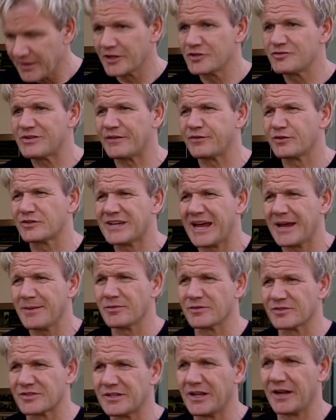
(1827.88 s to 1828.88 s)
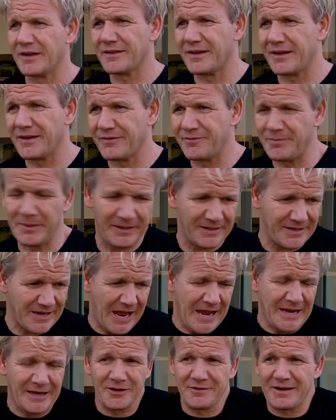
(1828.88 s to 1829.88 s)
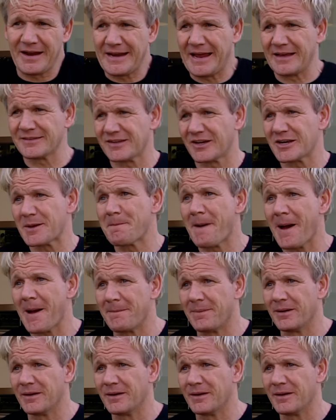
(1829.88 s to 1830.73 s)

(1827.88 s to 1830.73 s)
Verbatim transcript: dreadful tables, like they've been hanging around outside a pub.